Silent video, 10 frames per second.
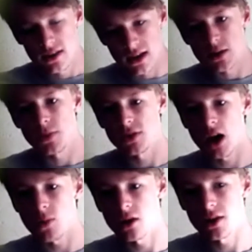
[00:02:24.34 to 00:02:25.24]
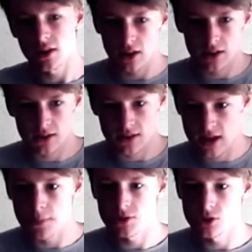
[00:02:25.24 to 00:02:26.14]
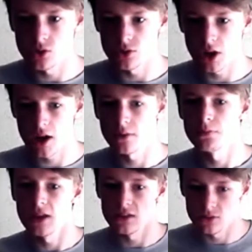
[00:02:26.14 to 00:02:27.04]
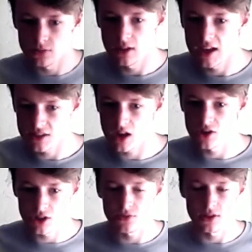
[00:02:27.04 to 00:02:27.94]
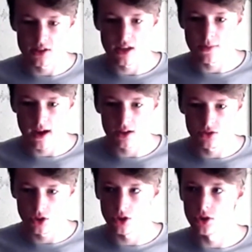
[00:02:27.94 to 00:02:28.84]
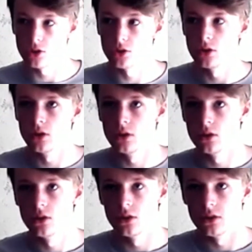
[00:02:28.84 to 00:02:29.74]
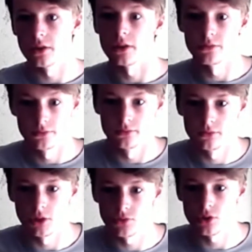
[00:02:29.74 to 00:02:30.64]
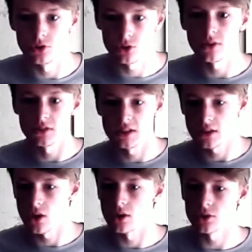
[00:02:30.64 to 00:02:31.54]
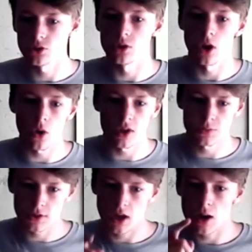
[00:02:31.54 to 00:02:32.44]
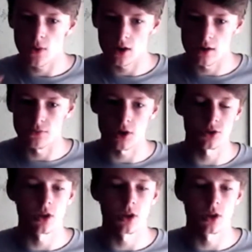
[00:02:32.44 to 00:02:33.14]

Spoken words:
you put the hot water in, and the temperature will go down. Means less energy for the tea bag to, you know, diffuse. So it'll take longer. So you always put the hot water in first.